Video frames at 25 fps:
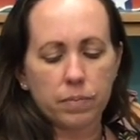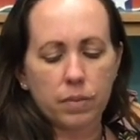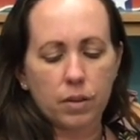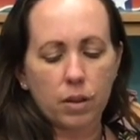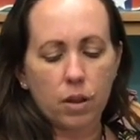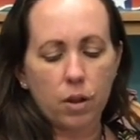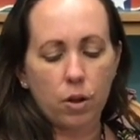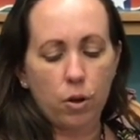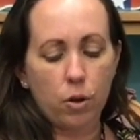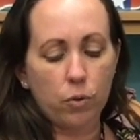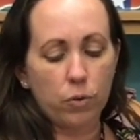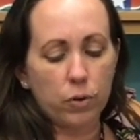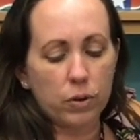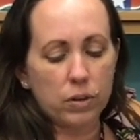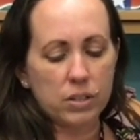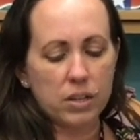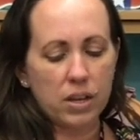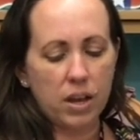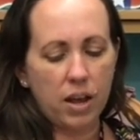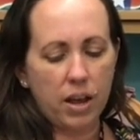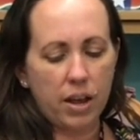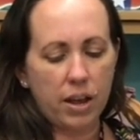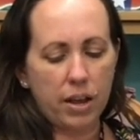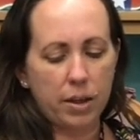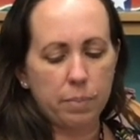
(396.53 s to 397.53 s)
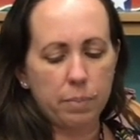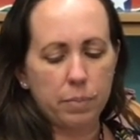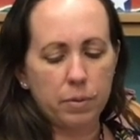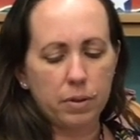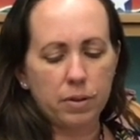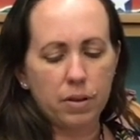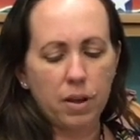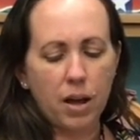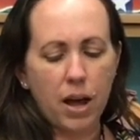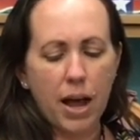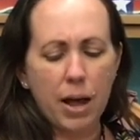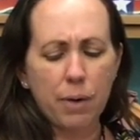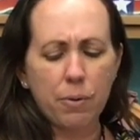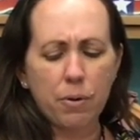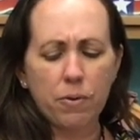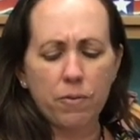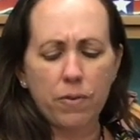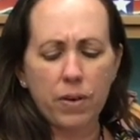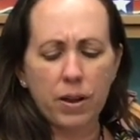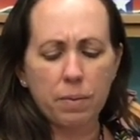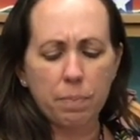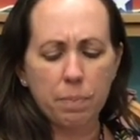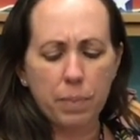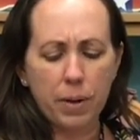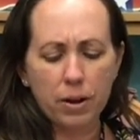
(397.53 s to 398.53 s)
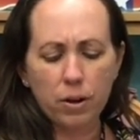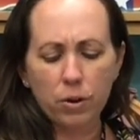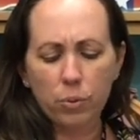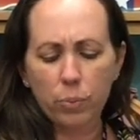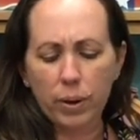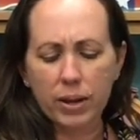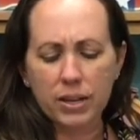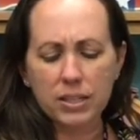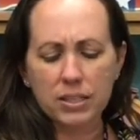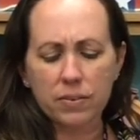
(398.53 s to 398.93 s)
Over time, I will find better ways